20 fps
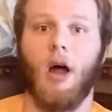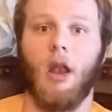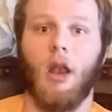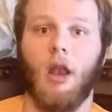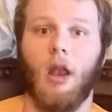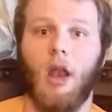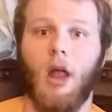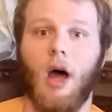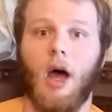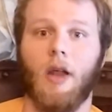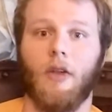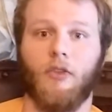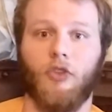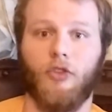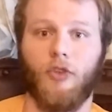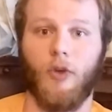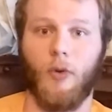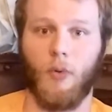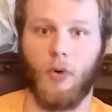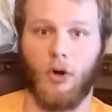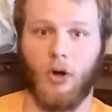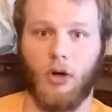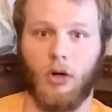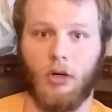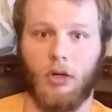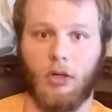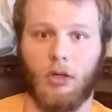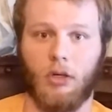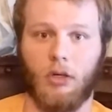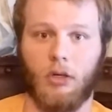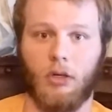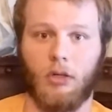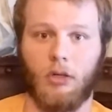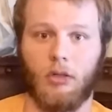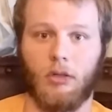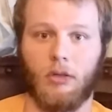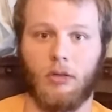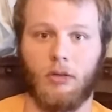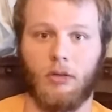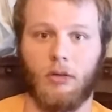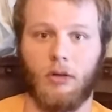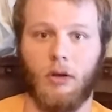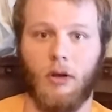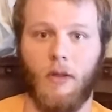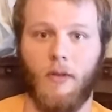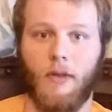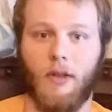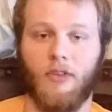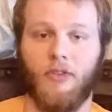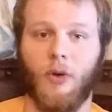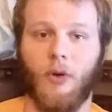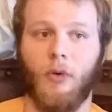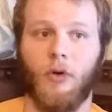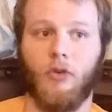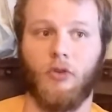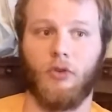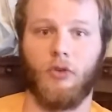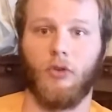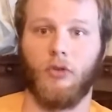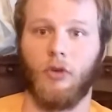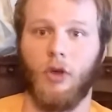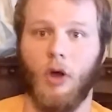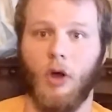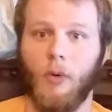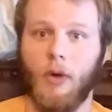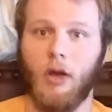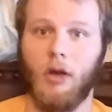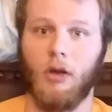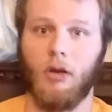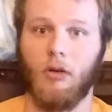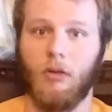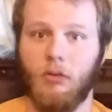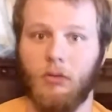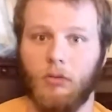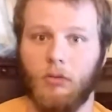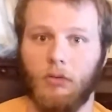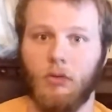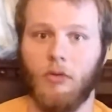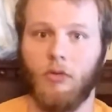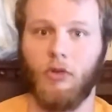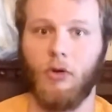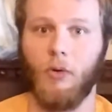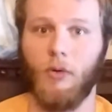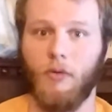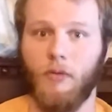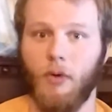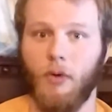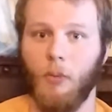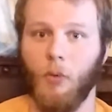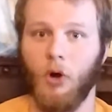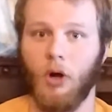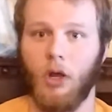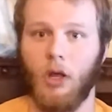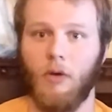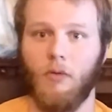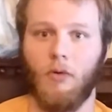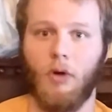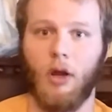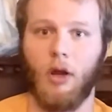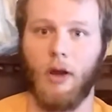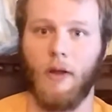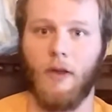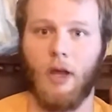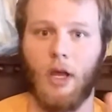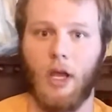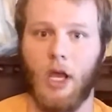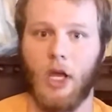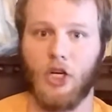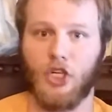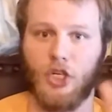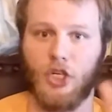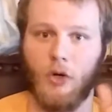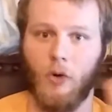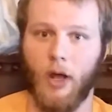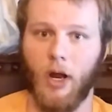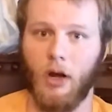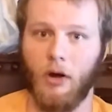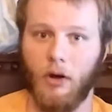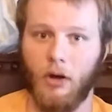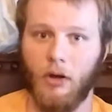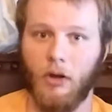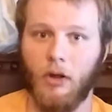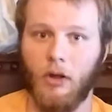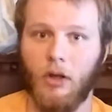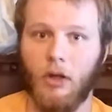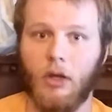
a lot sooner than someone who's just going to and from work and running the occasional errand.